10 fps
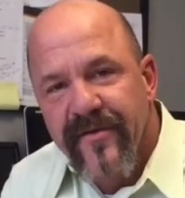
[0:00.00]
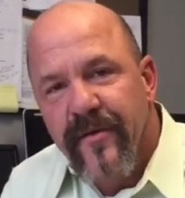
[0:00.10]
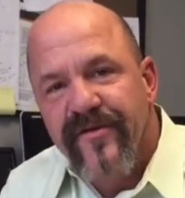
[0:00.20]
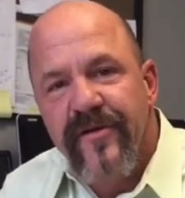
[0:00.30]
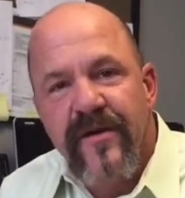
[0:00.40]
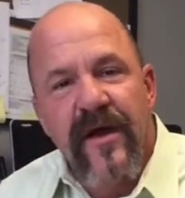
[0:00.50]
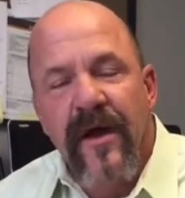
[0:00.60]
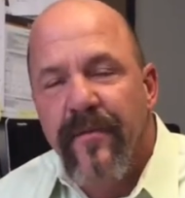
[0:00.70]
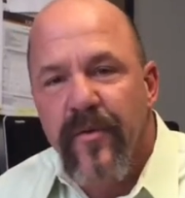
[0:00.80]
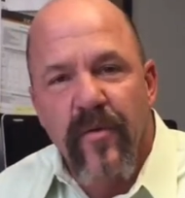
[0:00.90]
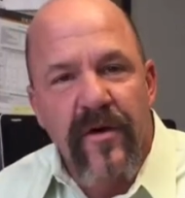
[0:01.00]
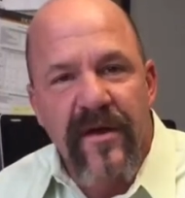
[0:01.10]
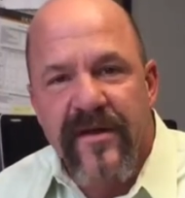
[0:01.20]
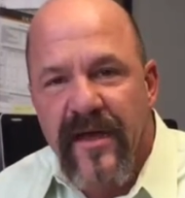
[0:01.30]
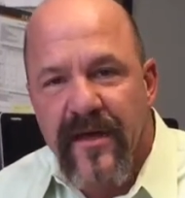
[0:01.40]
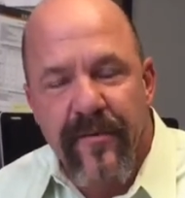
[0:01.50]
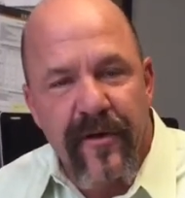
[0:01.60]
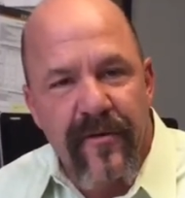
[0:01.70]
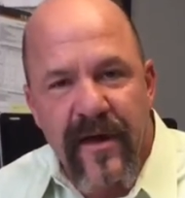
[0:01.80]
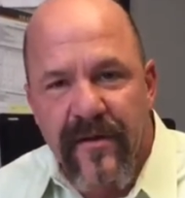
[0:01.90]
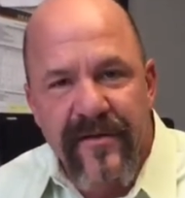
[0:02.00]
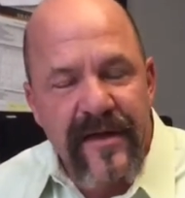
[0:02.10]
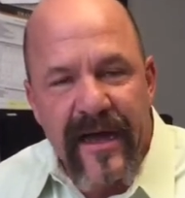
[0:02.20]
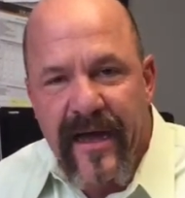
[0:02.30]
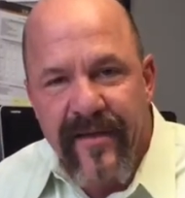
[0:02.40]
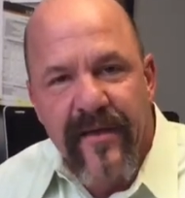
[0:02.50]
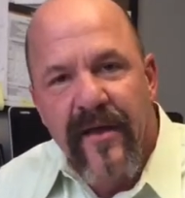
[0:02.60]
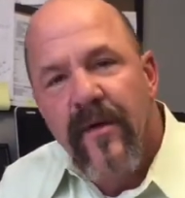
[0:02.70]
So as you come, and we're going to take up our regular tithe,